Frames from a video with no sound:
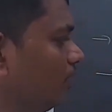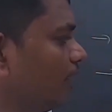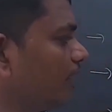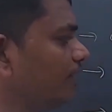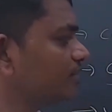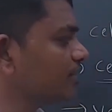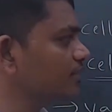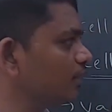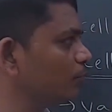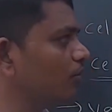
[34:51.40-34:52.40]
let us
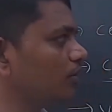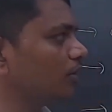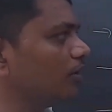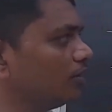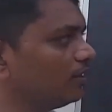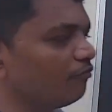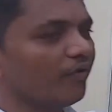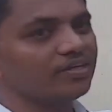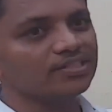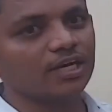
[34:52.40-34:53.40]
discuss about the
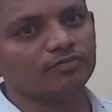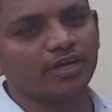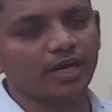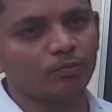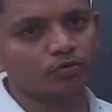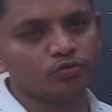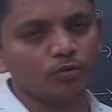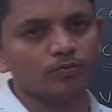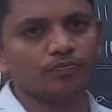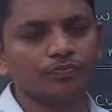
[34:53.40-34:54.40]
function of the
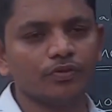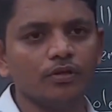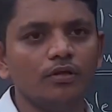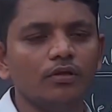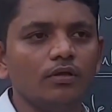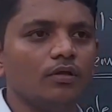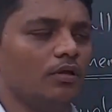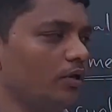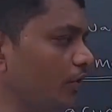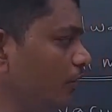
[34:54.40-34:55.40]
ribosome.
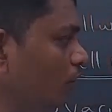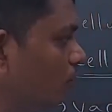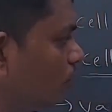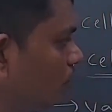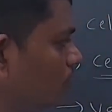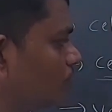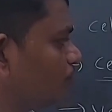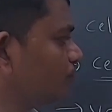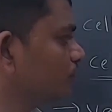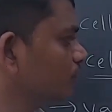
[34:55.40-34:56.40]
You know,
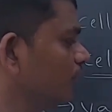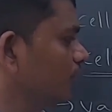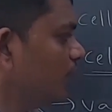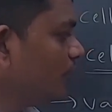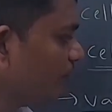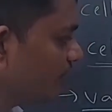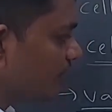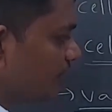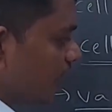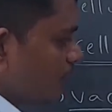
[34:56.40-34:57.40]
if it is
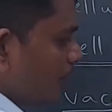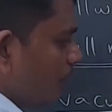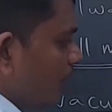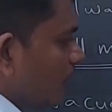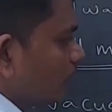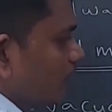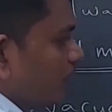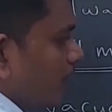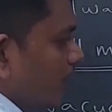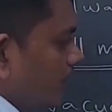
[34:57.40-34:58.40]
a cell membrane of the
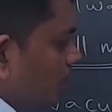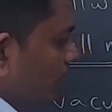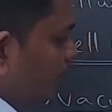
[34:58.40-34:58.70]
plant,